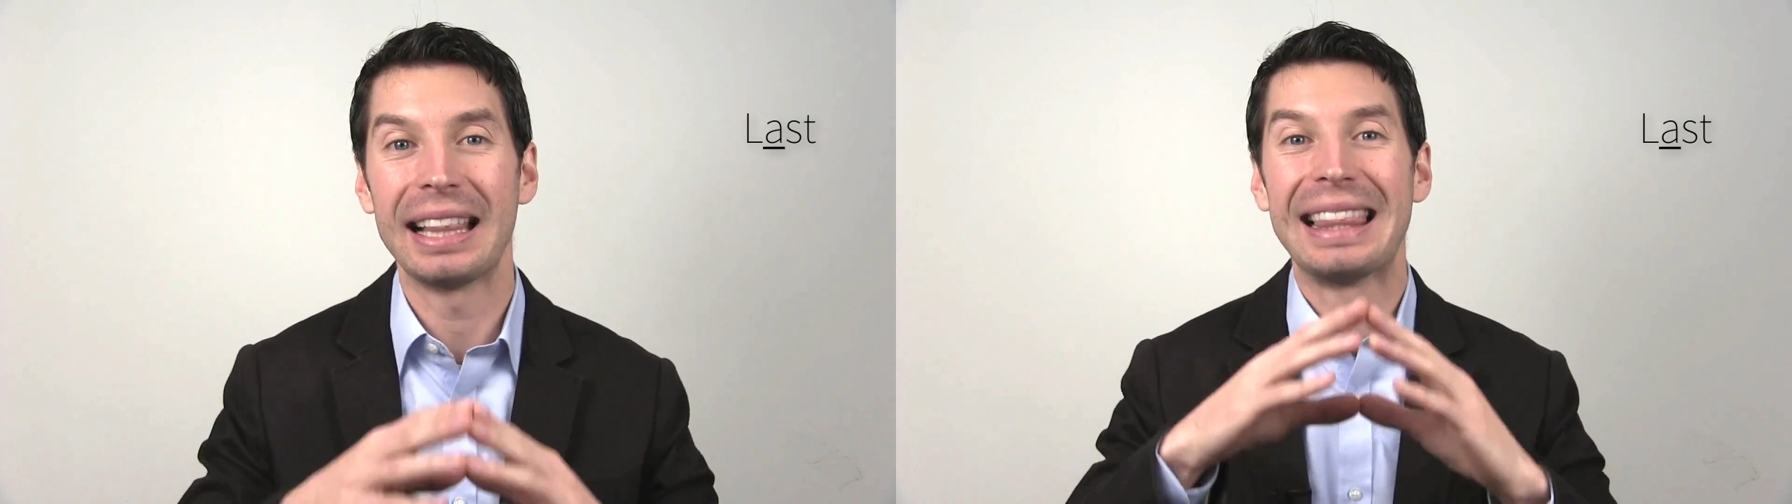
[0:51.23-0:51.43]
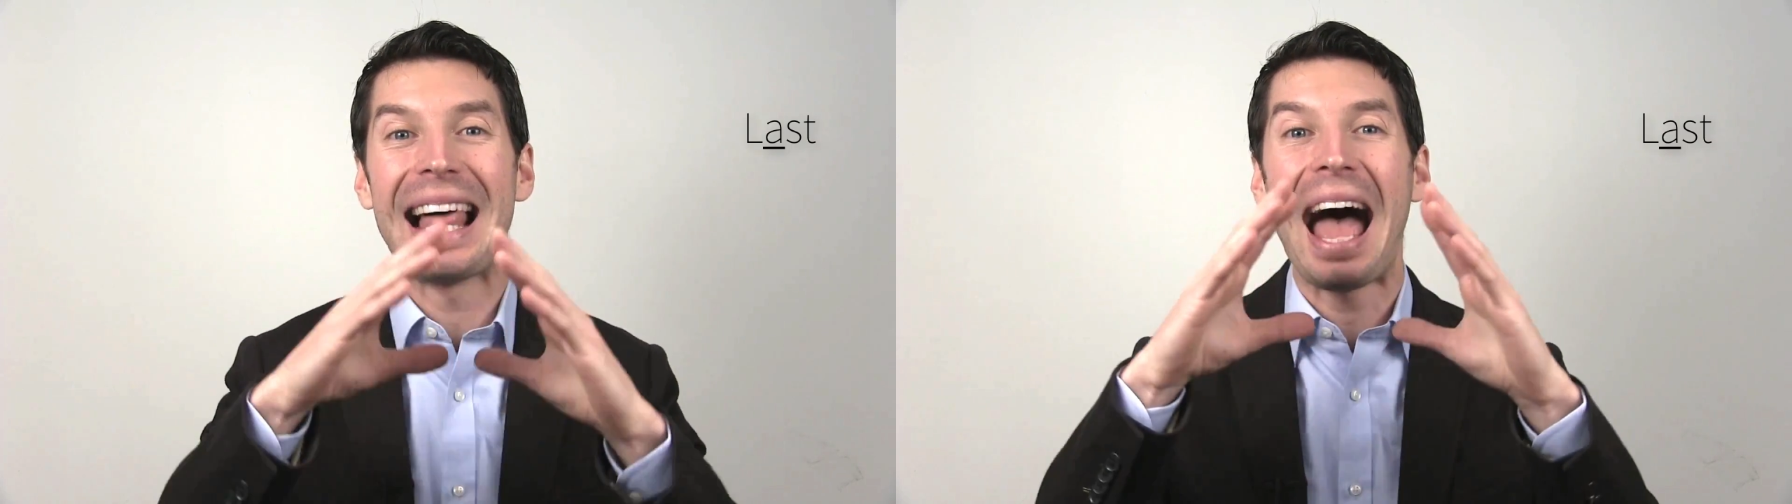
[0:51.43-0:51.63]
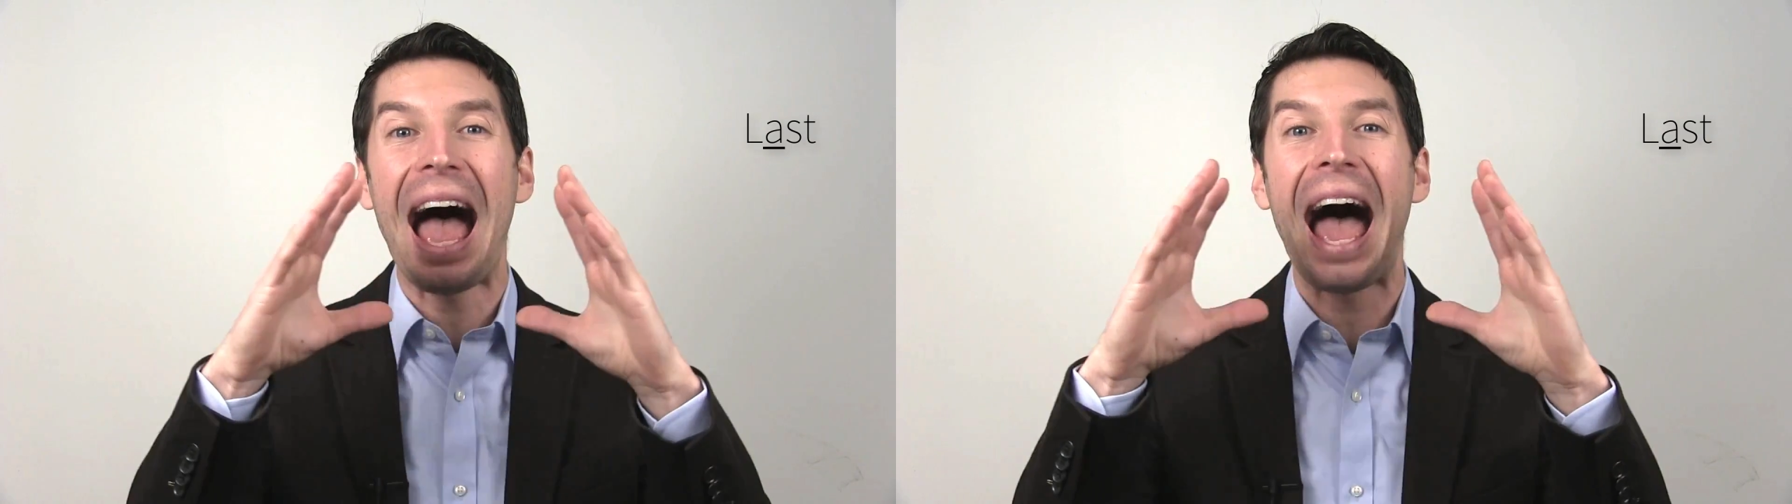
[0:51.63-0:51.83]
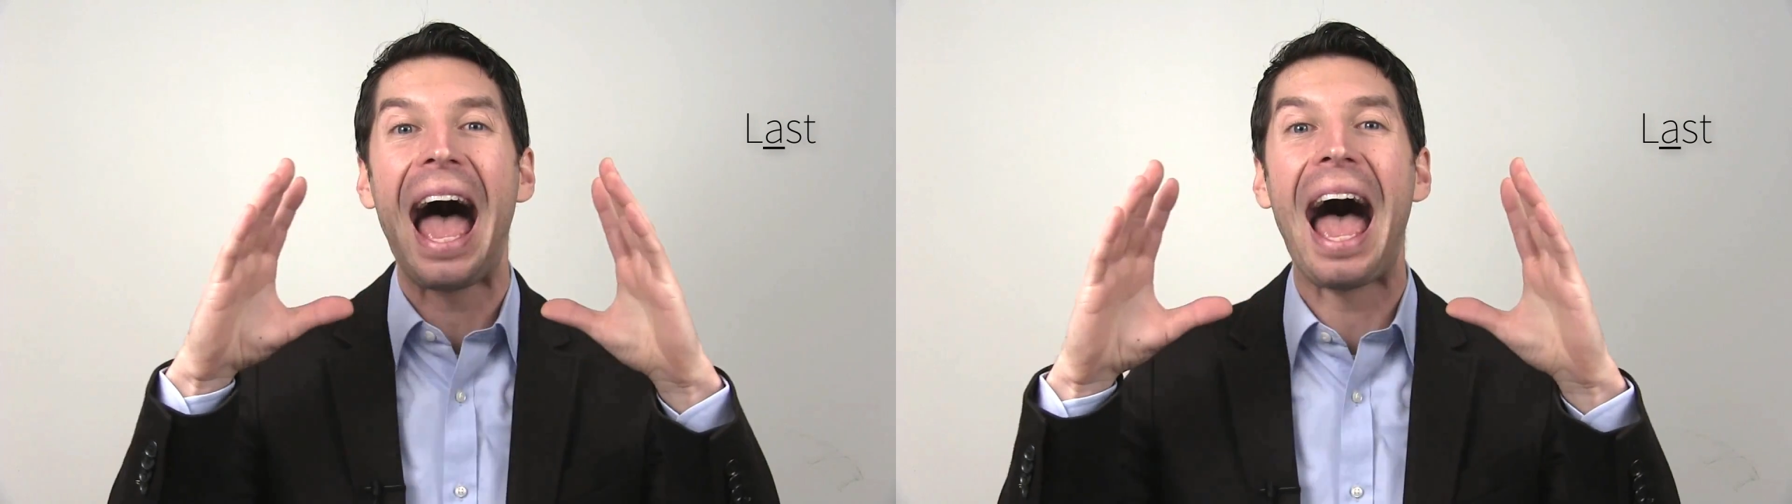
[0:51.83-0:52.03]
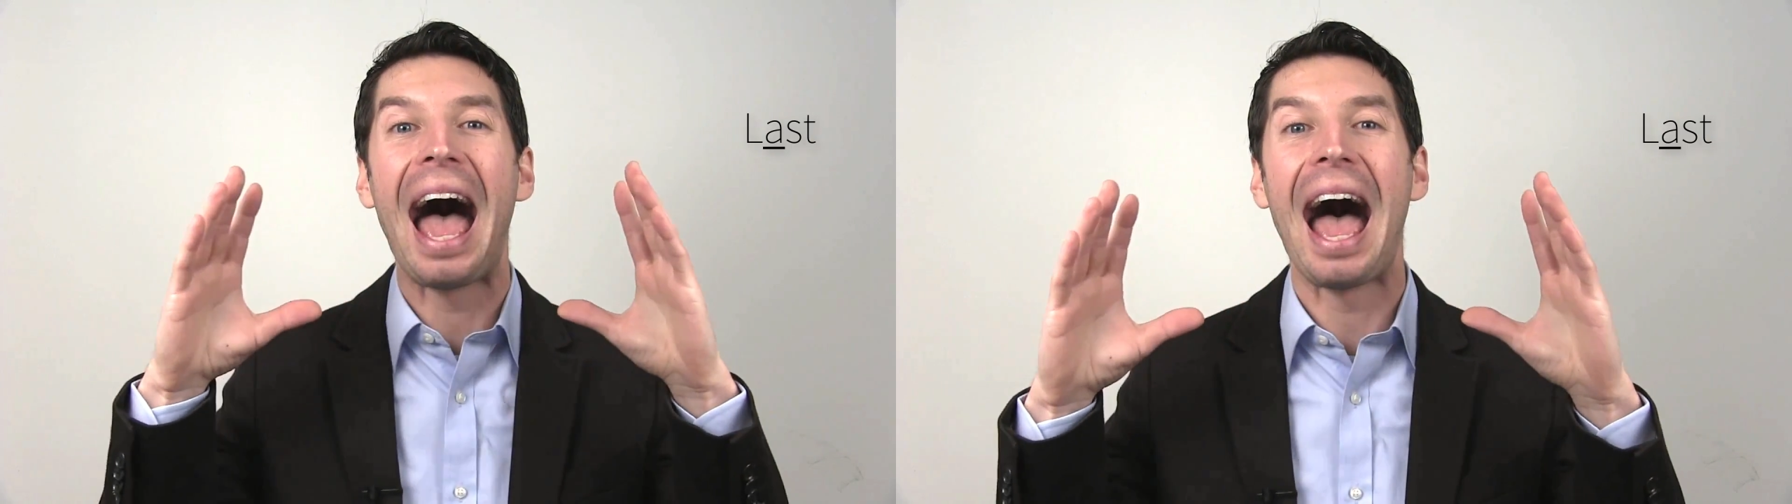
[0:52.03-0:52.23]

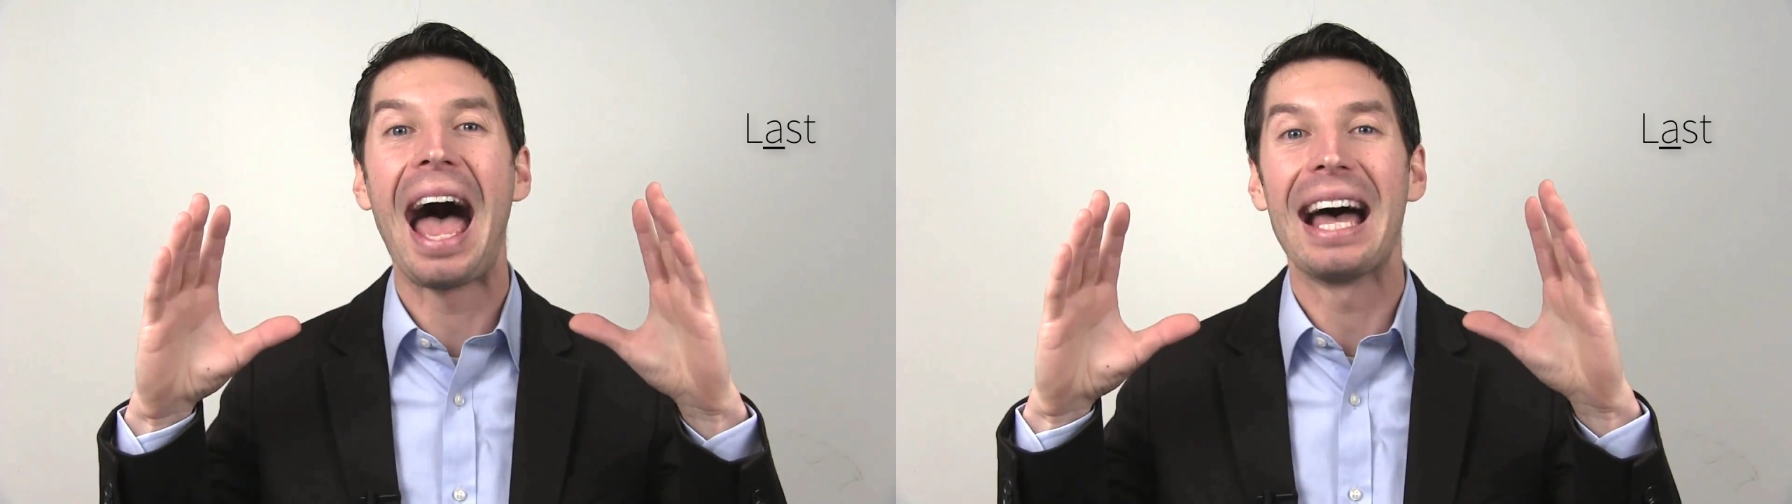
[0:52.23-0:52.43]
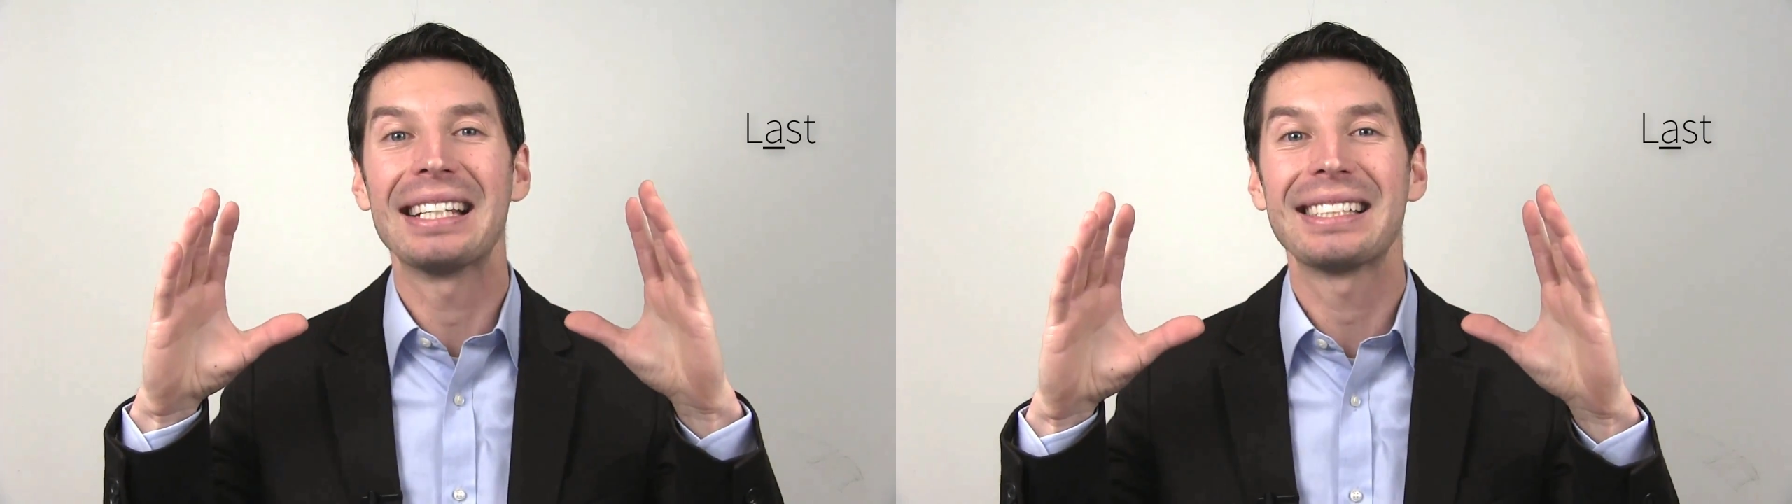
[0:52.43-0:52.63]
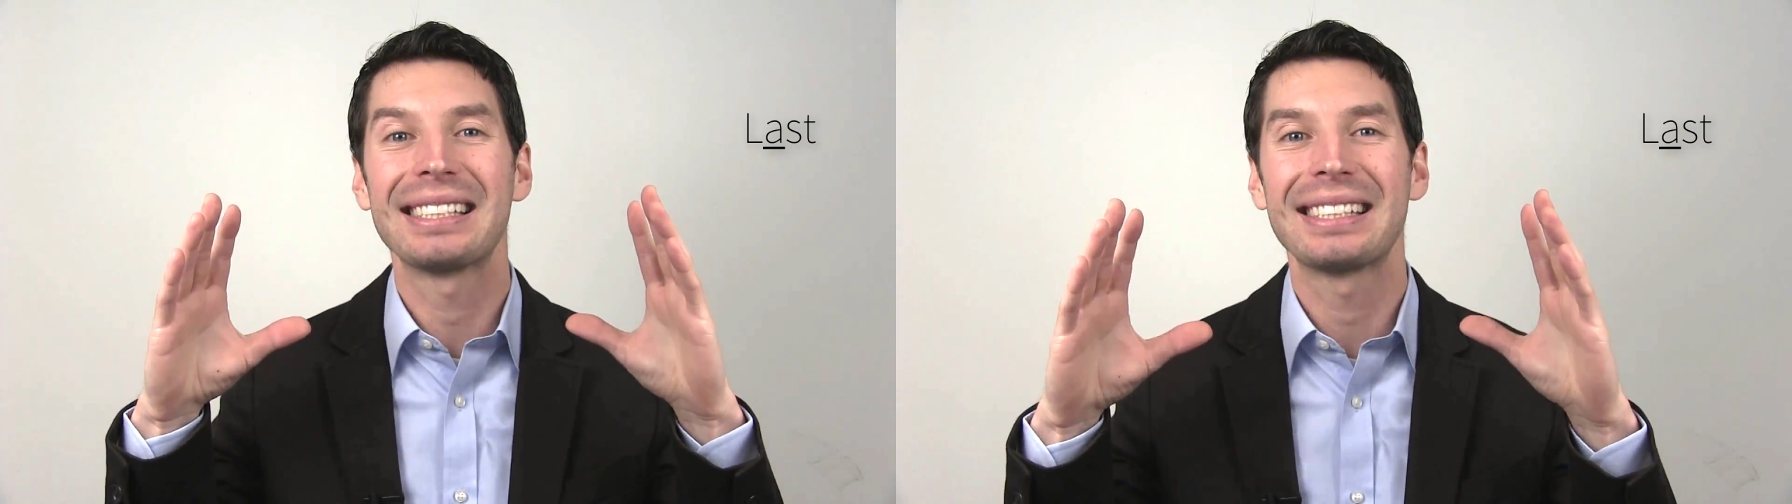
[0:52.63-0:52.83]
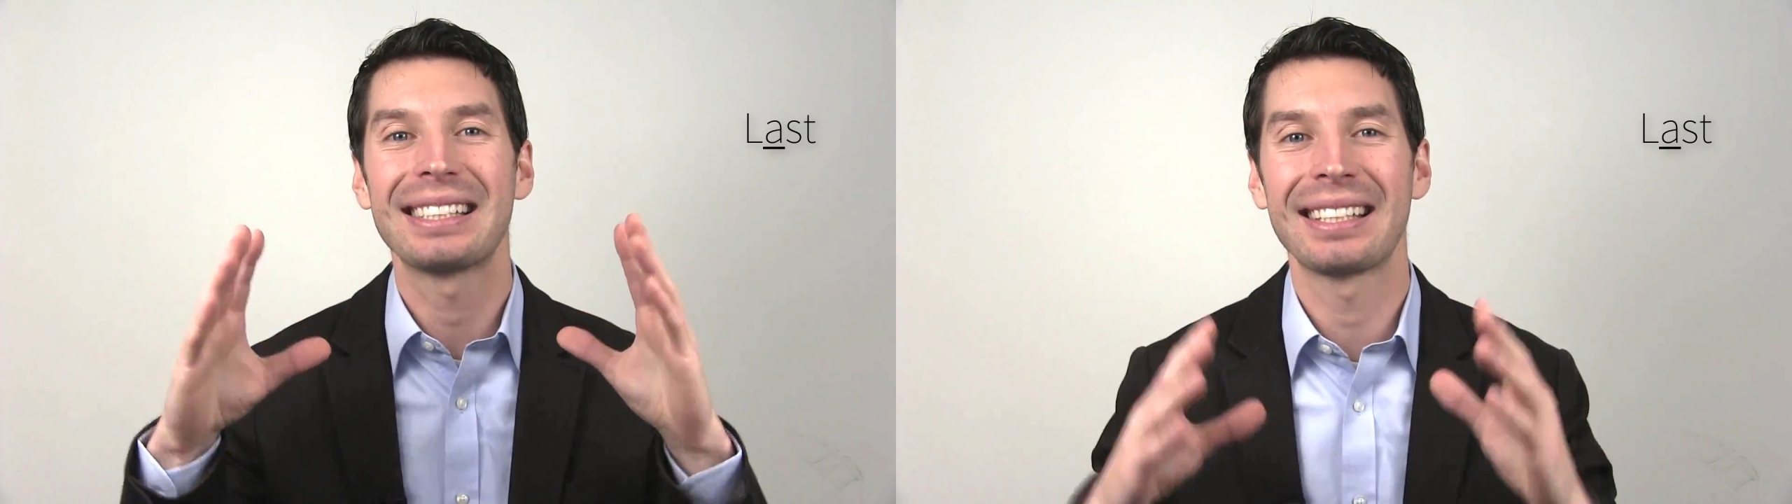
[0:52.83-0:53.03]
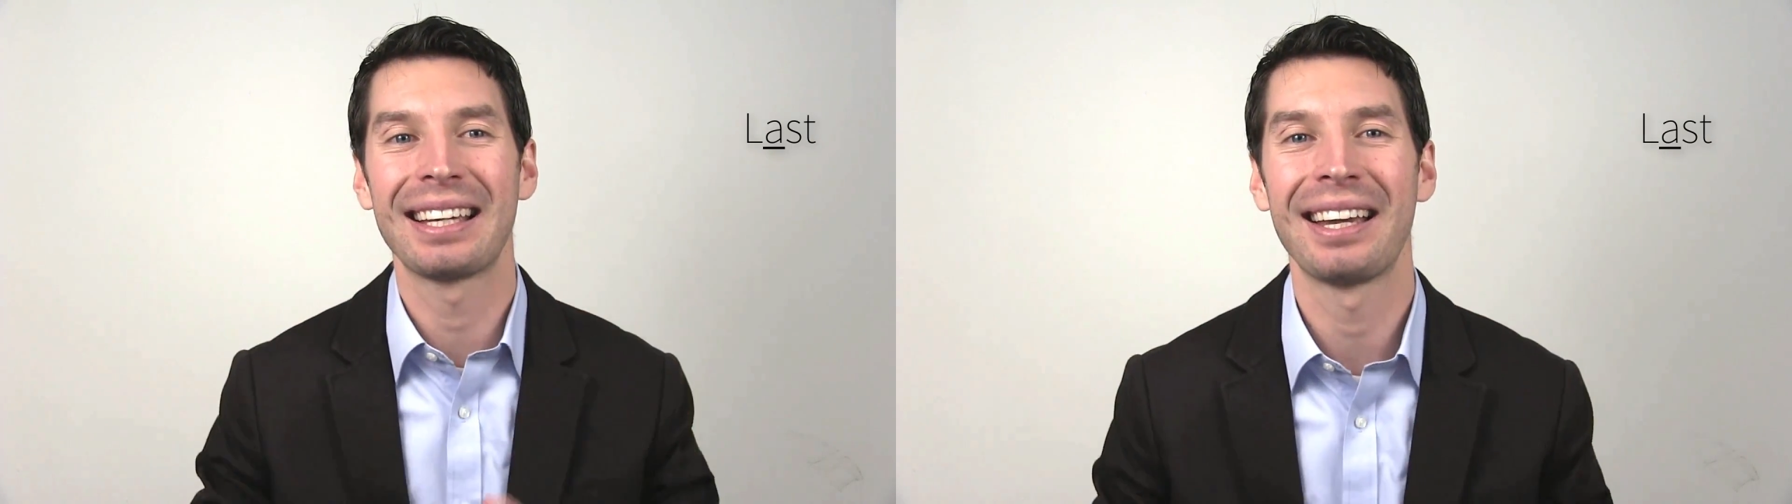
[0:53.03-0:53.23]
last.